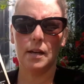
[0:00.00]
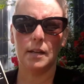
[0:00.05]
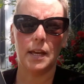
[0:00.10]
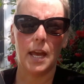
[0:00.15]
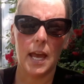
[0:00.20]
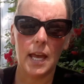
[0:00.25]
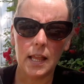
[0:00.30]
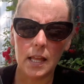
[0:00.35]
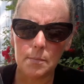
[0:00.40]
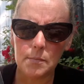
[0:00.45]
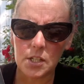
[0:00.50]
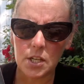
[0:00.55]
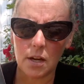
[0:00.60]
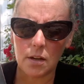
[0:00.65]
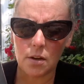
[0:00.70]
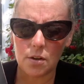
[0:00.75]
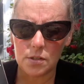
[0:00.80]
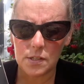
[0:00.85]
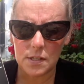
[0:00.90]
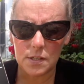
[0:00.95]
Caleb's
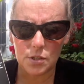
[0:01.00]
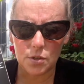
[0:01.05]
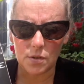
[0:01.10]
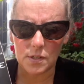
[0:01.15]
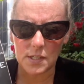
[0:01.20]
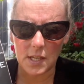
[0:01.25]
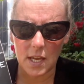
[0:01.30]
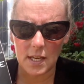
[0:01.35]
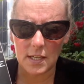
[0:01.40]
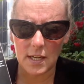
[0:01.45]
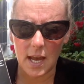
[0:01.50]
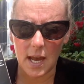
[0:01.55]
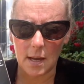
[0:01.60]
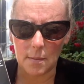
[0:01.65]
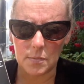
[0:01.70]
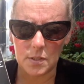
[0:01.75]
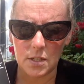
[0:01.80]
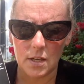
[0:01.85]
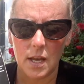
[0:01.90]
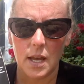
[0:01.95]
younger sister is
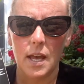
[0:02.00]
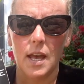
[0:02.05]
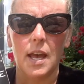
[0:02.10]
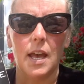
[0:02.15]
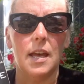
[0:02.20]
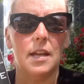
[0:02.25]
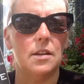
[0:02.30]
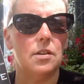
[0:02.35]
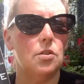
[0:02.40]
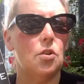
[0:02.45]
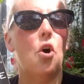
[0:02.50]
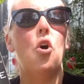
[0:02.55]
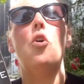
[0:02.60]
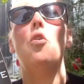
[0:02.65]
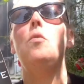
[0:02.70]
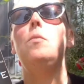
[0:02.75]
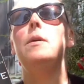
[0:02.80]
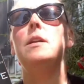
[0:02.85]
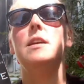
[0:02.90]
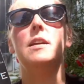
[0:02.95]
kidnapped, and
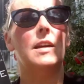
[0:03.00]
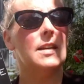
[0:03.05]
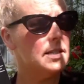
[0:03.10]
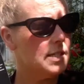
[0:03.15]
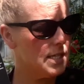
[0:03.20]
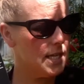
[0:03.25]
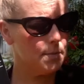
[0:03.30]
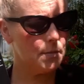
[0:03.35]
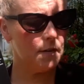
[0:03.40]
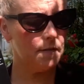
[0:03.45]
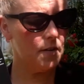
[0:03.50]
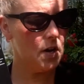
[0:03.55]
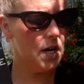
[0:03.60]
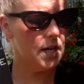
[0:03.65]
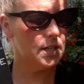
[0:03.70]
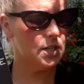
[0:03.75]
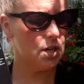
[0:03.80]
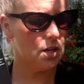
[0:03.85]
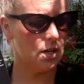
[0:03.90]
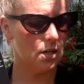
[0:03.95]
nobody can seem to
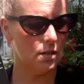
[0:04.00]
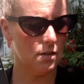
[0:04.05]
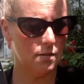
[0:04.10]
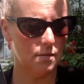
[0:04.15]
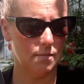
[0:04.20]
find her.